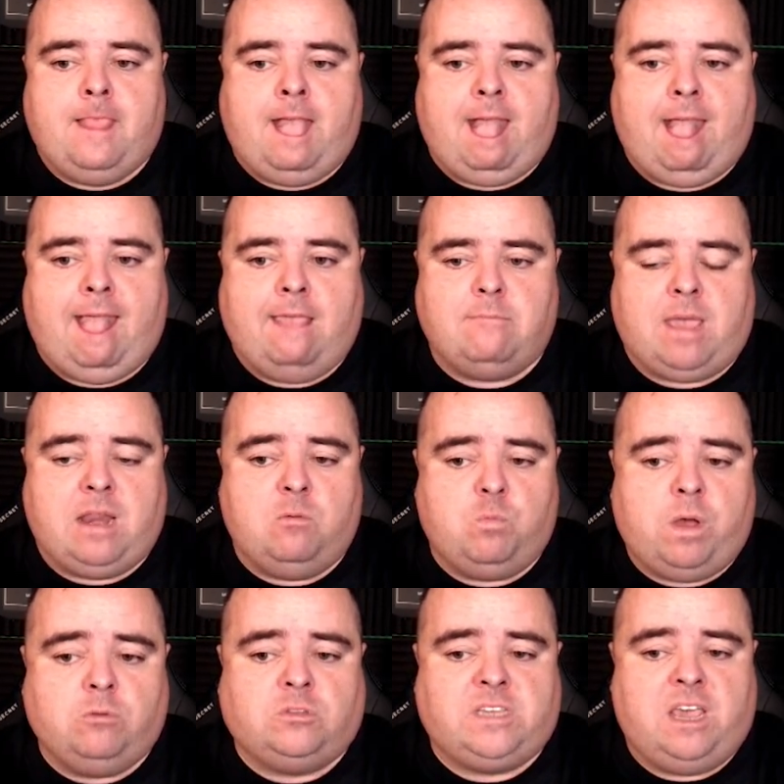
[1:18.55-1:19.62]
Um, and it
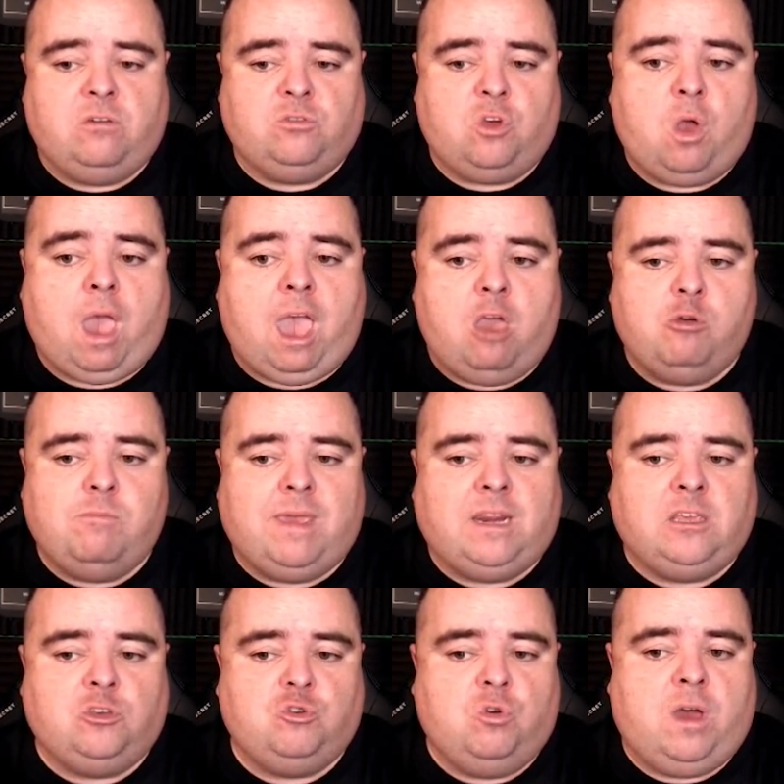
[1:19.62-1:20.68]
will tell you how
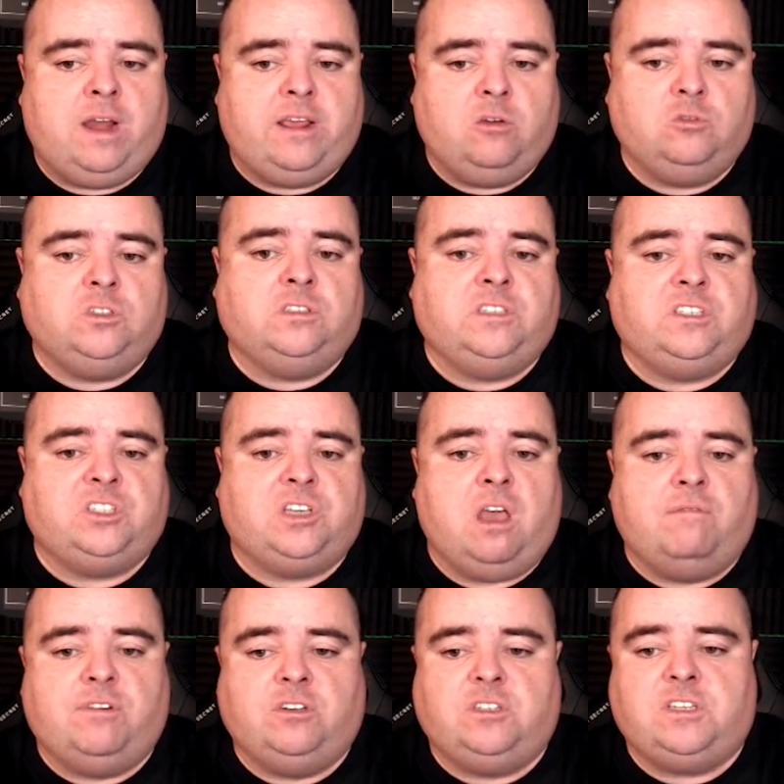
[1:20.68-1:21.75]
many U R Ls are
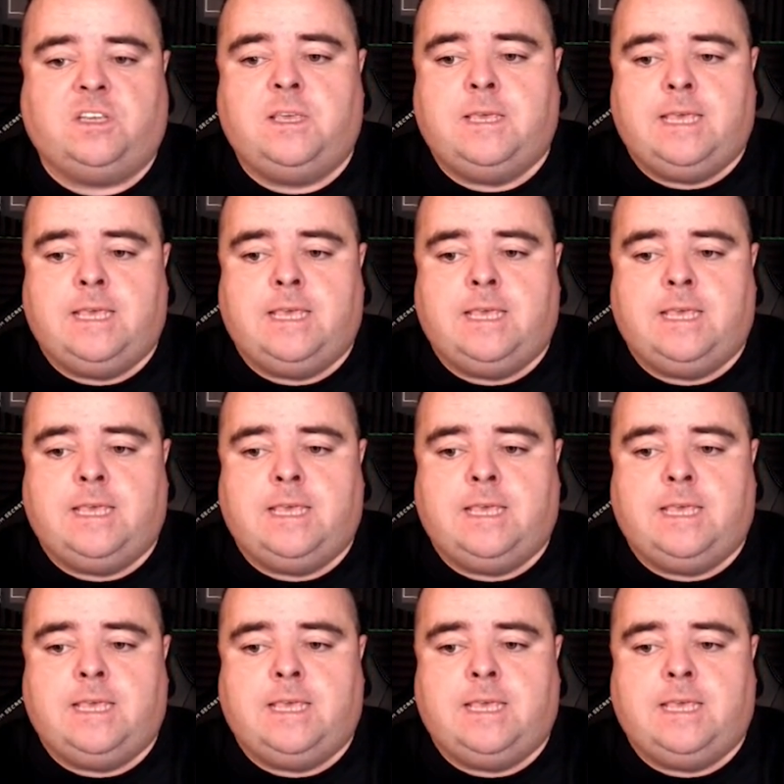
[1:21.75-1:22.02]
discovered.